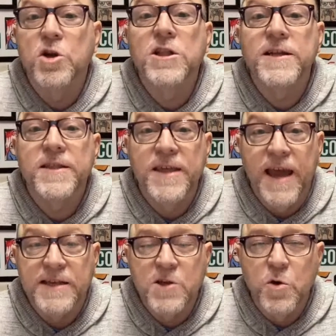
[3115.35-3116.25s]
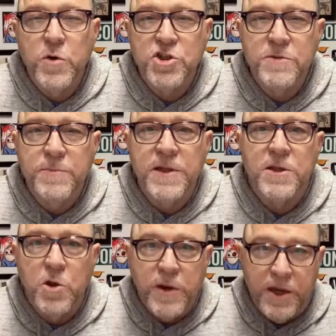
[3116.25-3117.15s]
Click the Ask a Question button
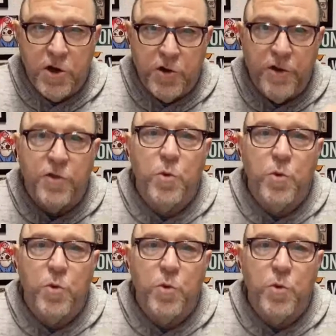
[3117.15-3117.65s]
located underneath